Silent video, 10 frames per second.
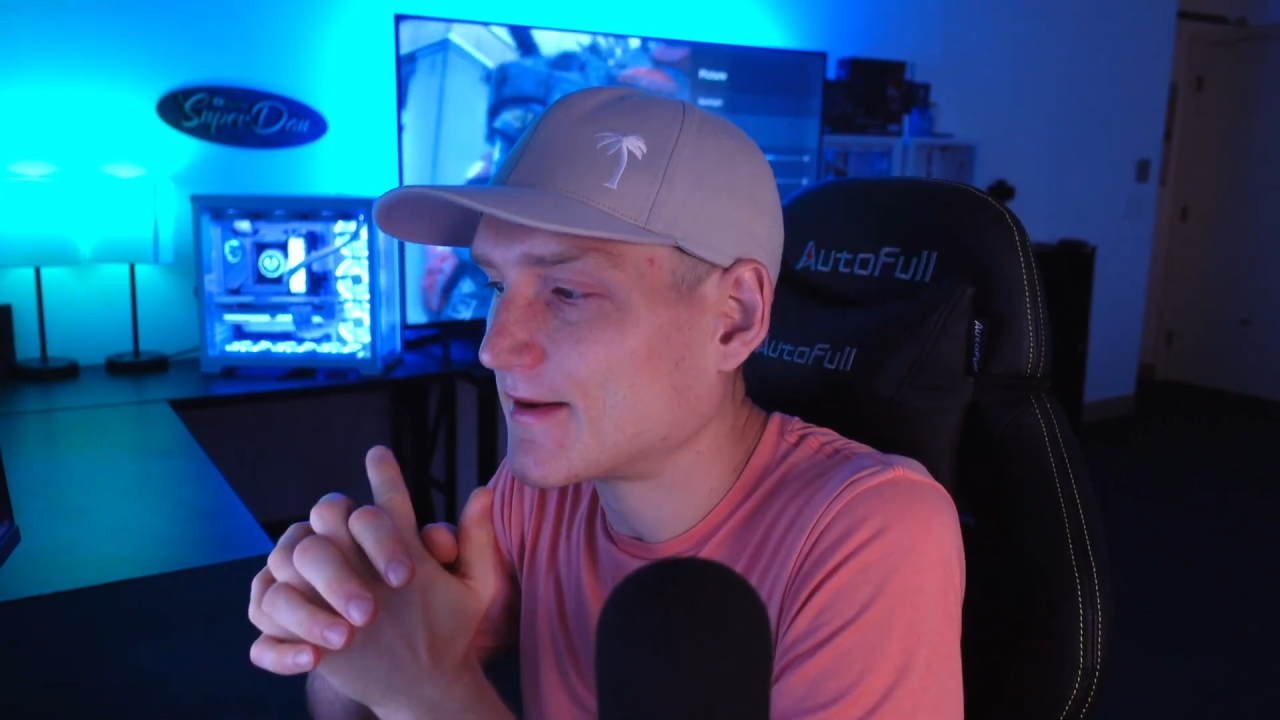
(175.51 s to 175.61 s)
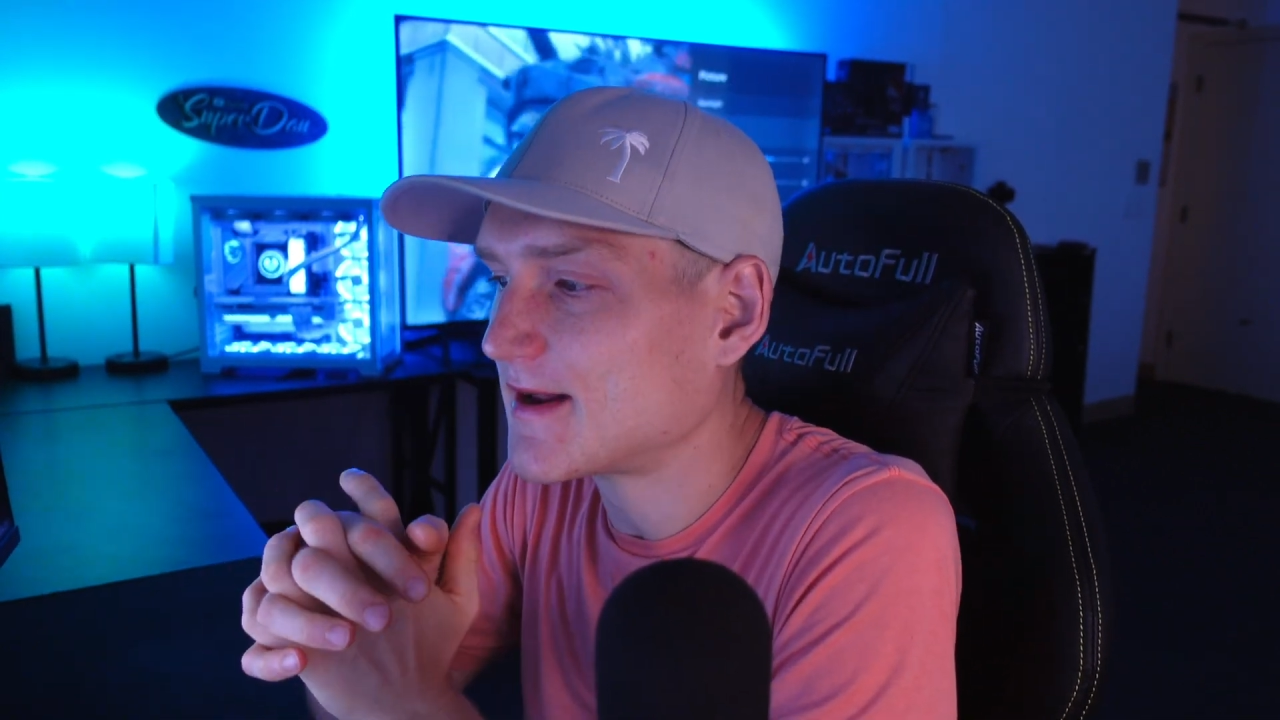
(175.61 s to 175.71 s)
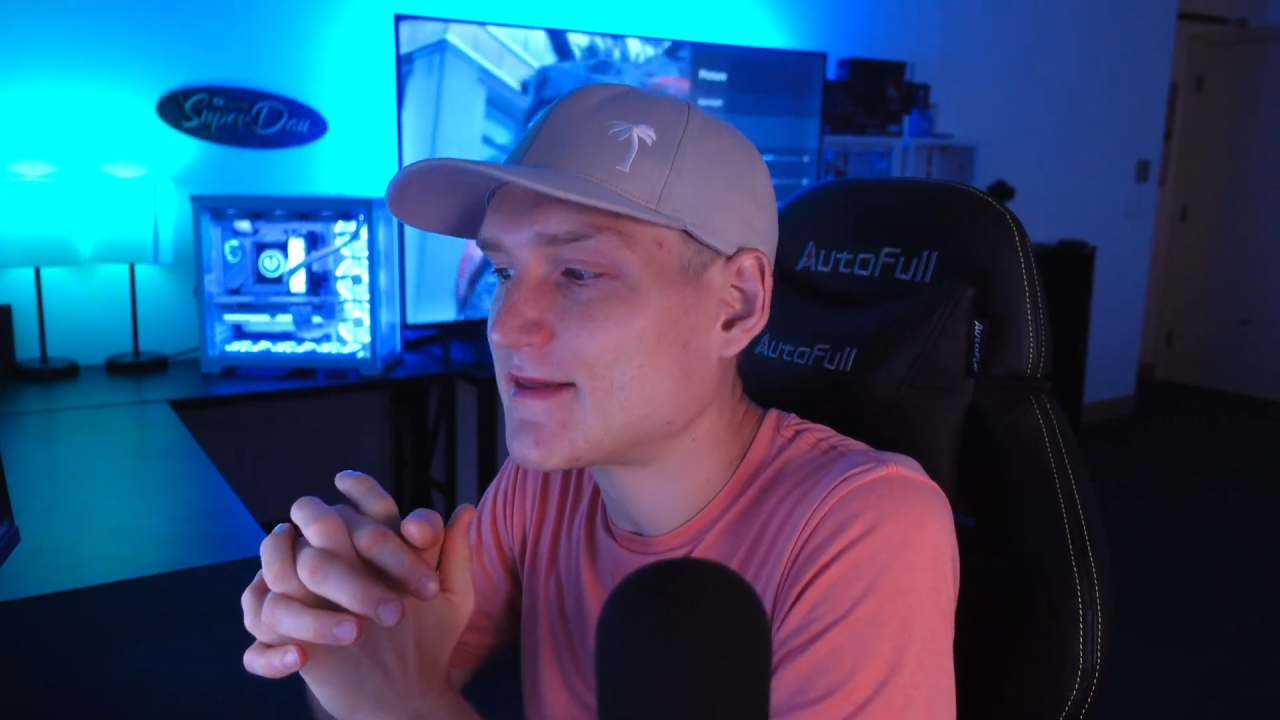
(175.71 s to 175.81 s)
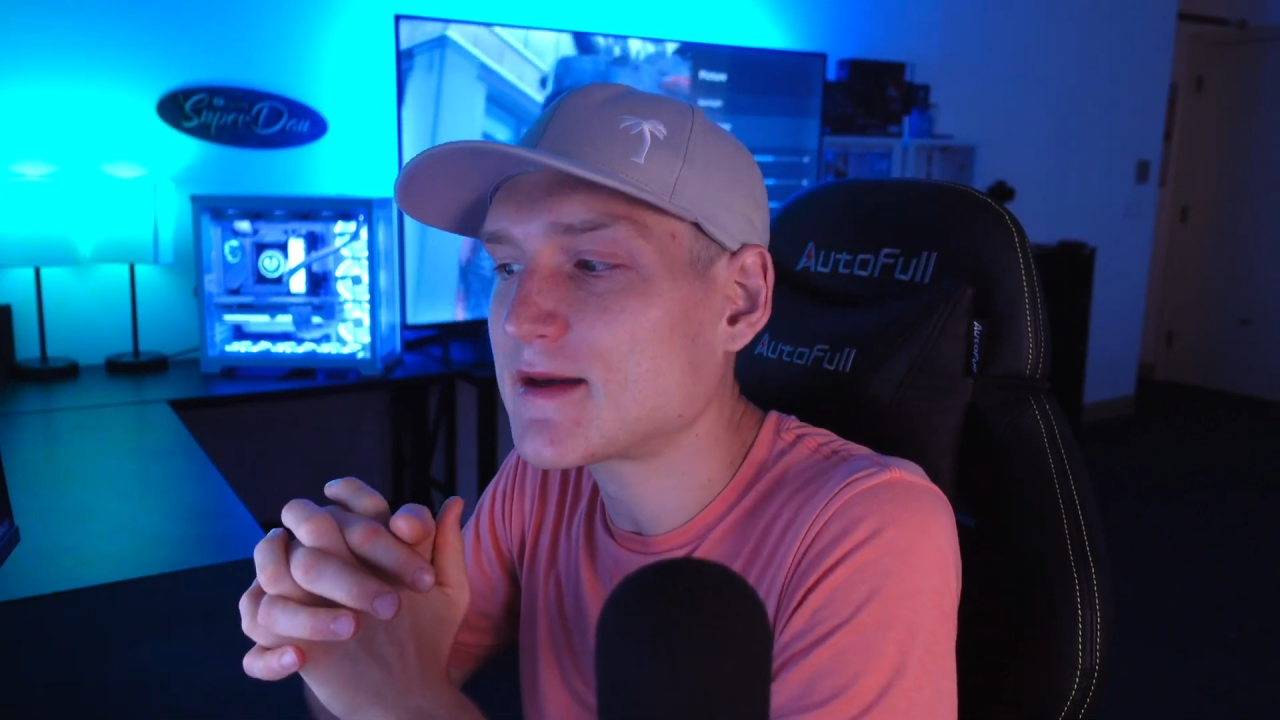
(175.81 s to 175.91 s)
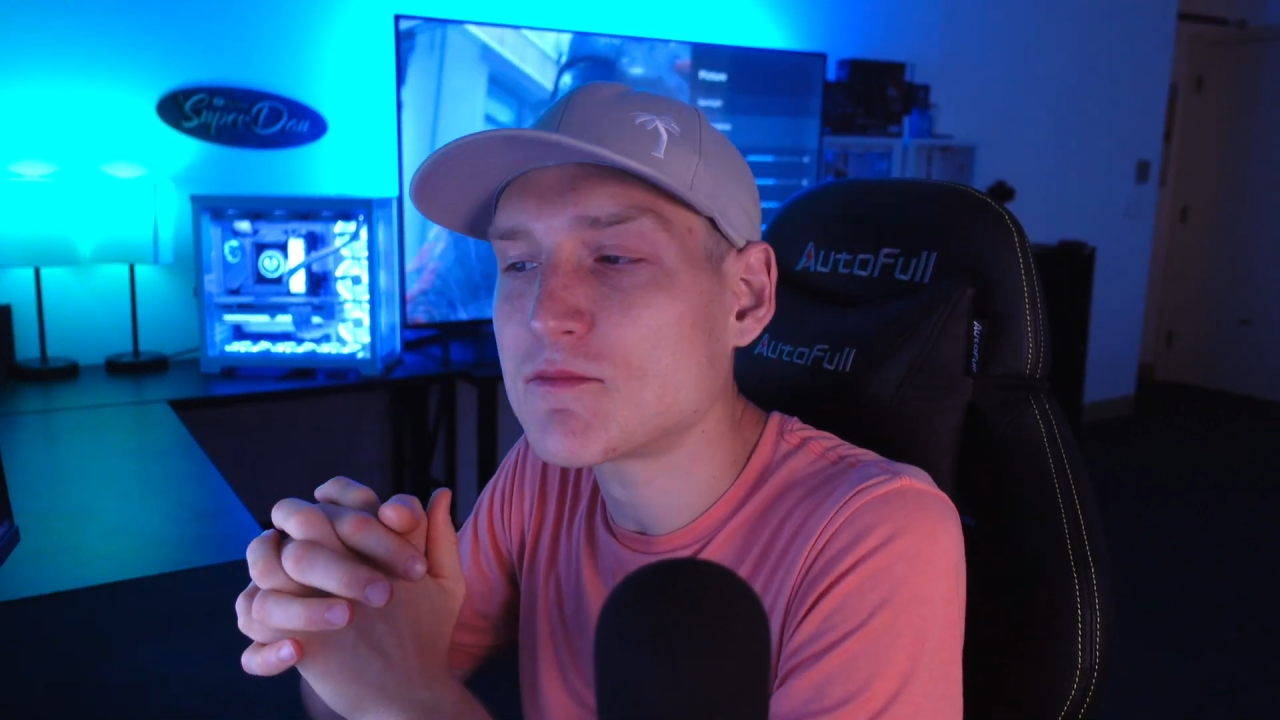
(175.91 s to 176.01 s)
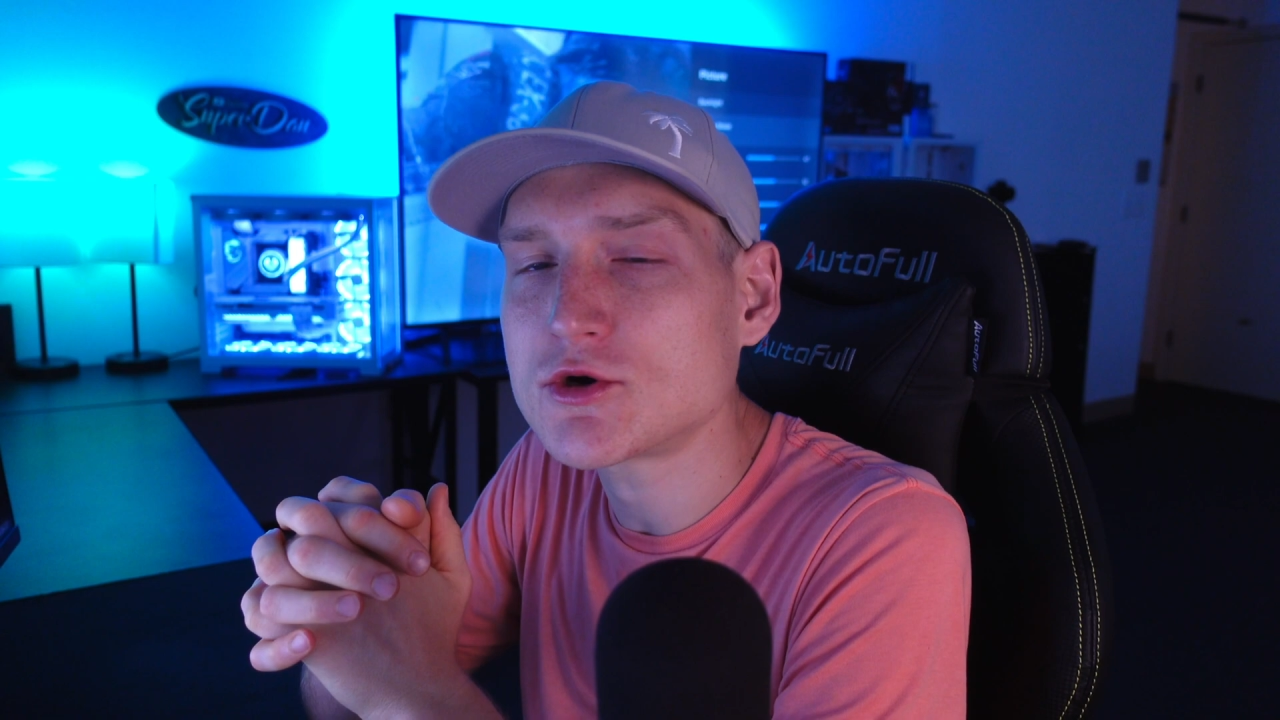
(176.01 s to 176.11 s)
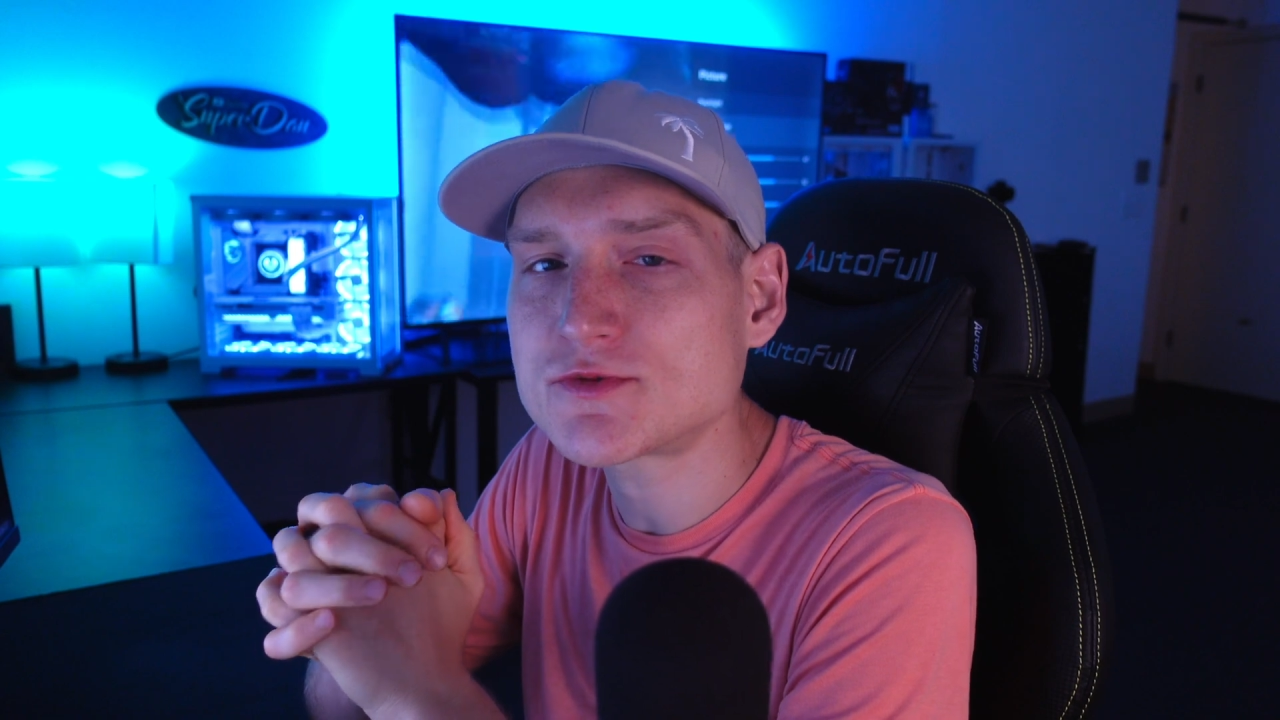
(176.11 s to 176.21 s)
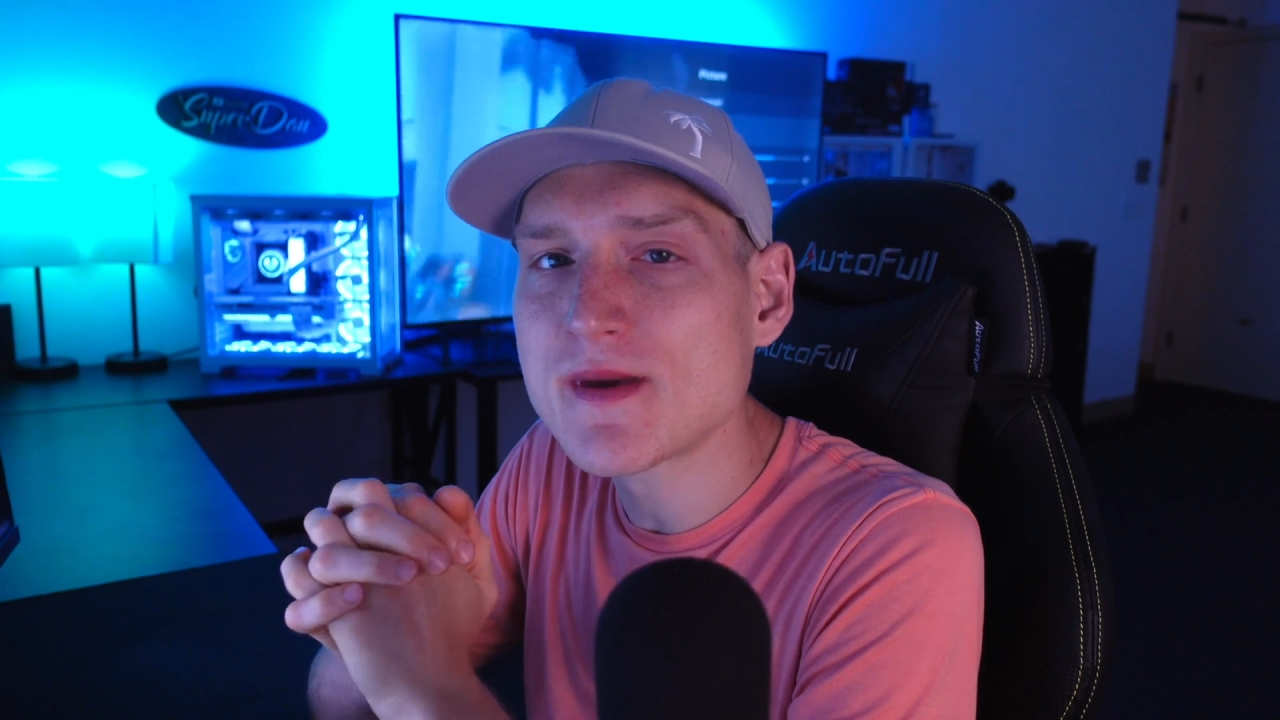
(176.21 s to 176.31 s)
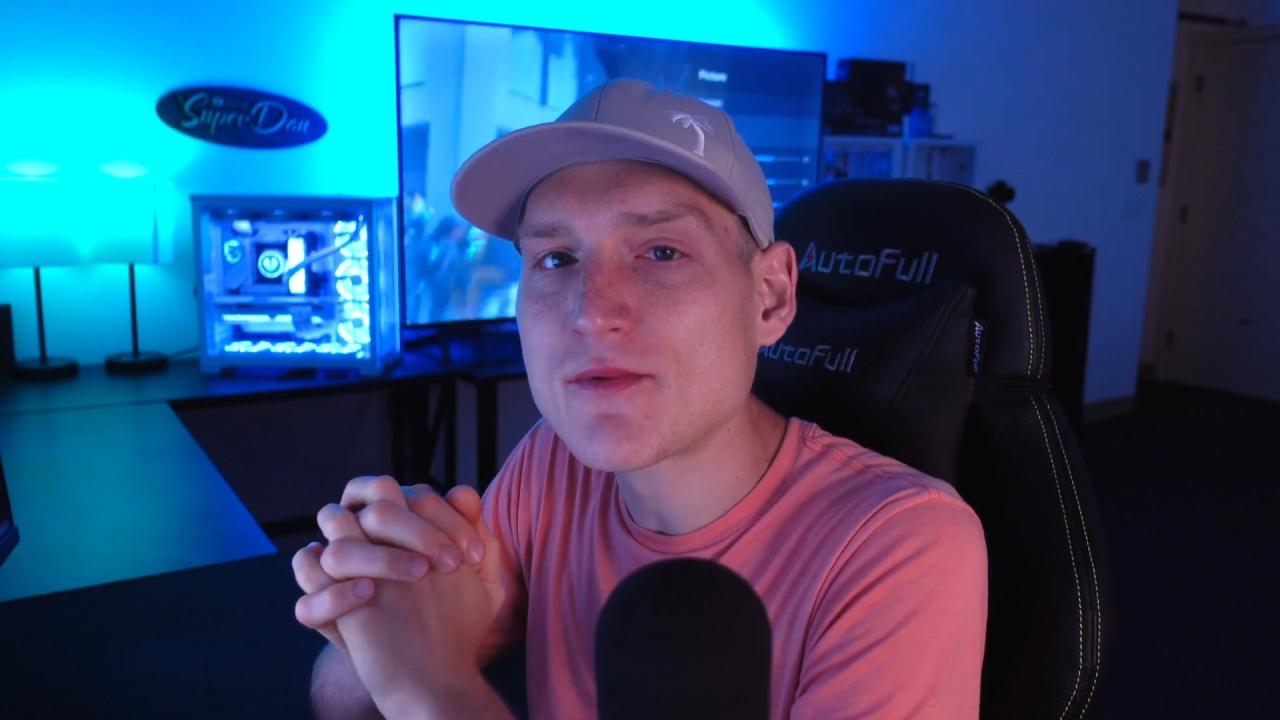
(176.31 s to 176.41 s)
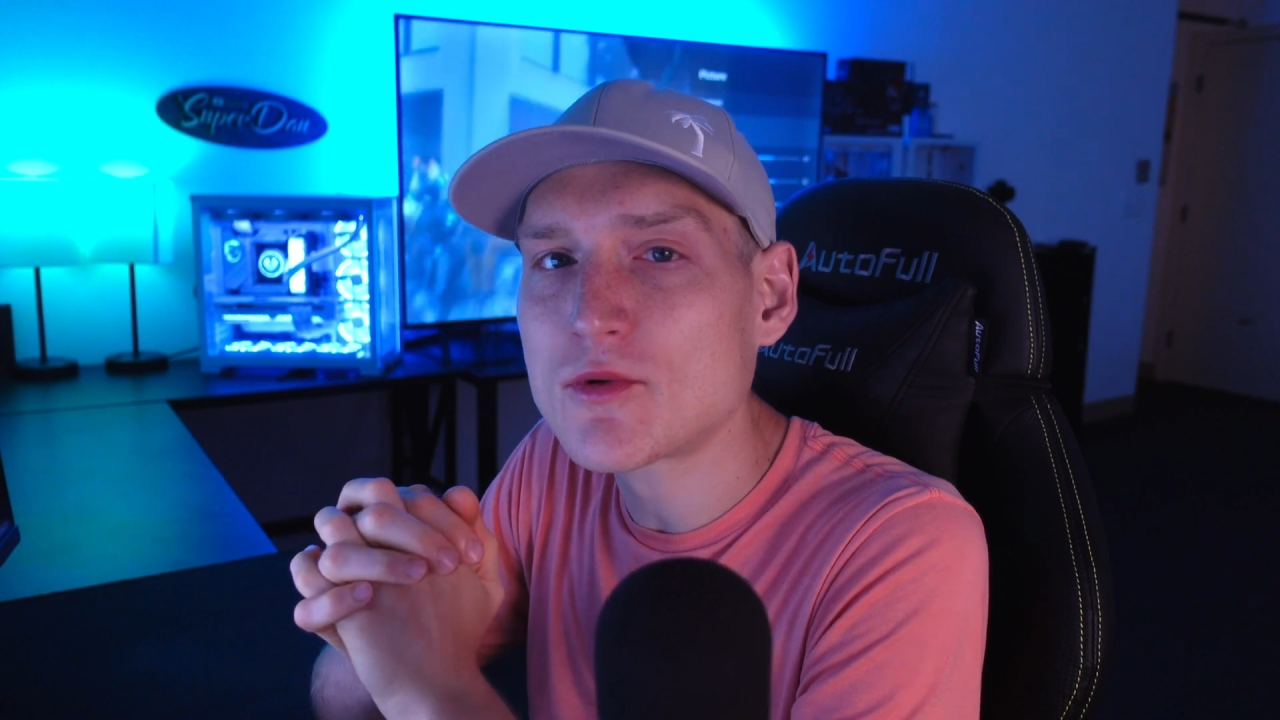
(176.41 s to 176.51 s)
and I think
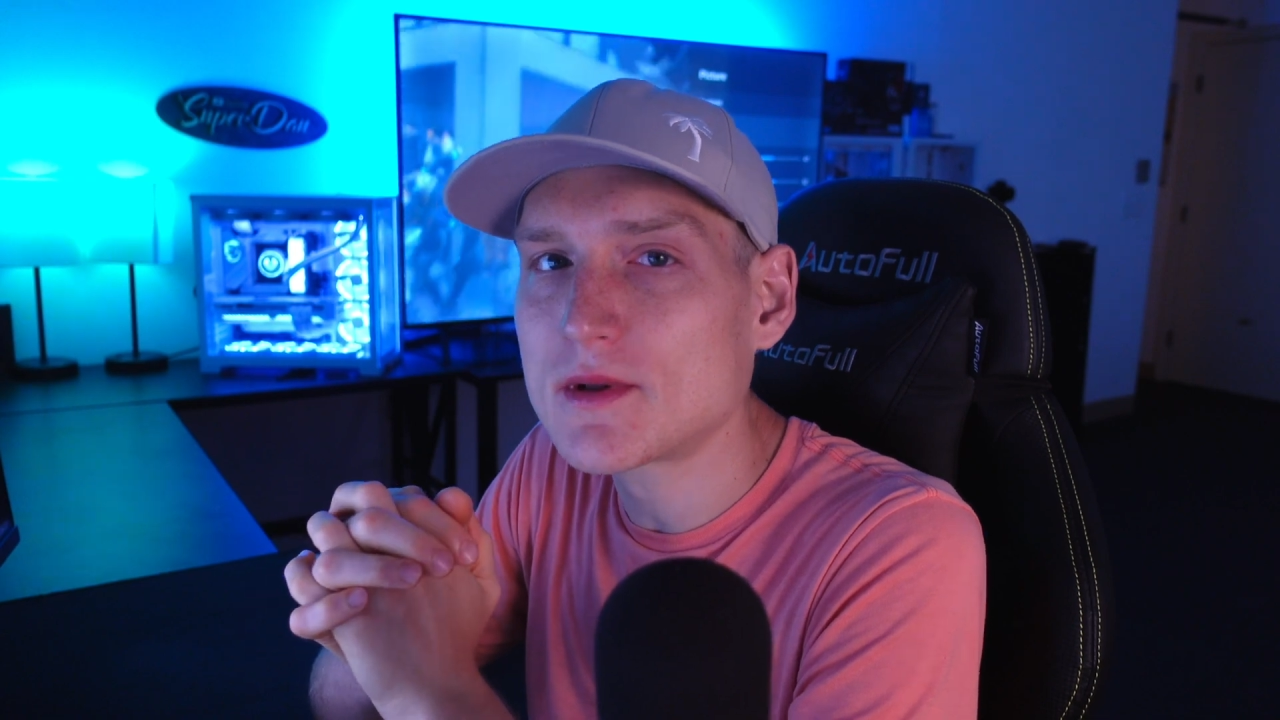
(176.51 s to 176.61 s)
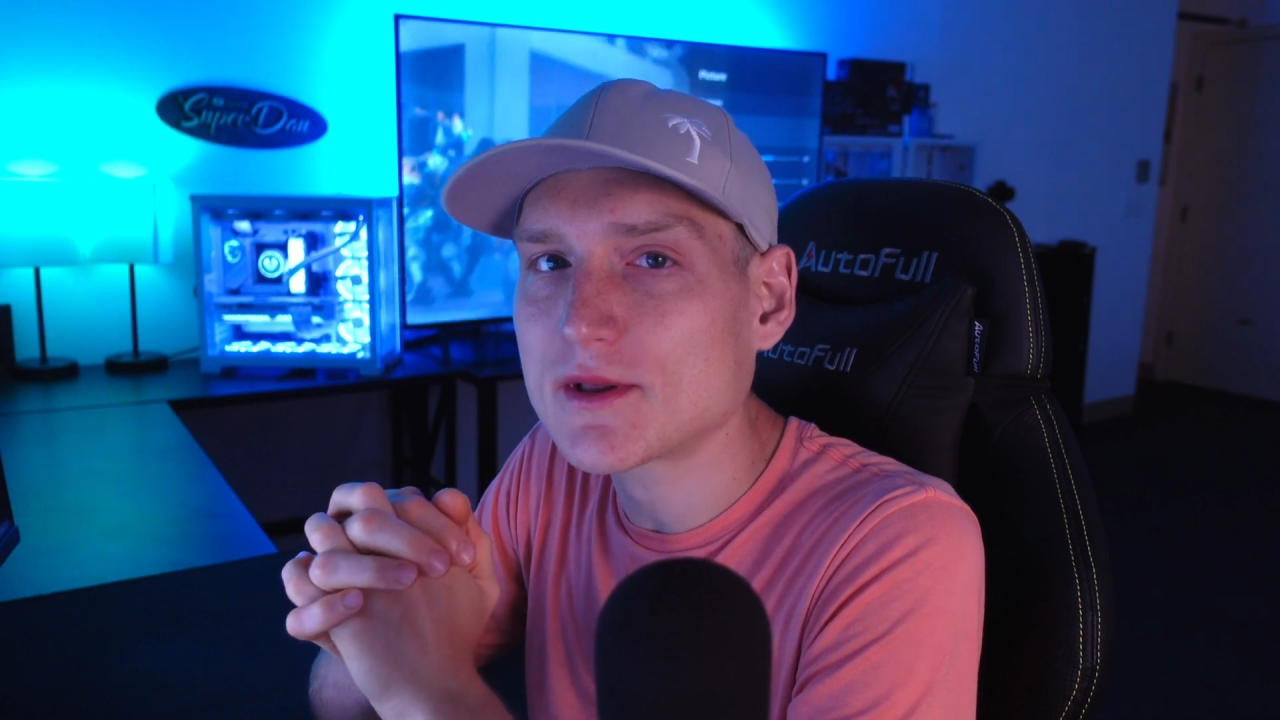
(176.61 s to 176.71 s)
most people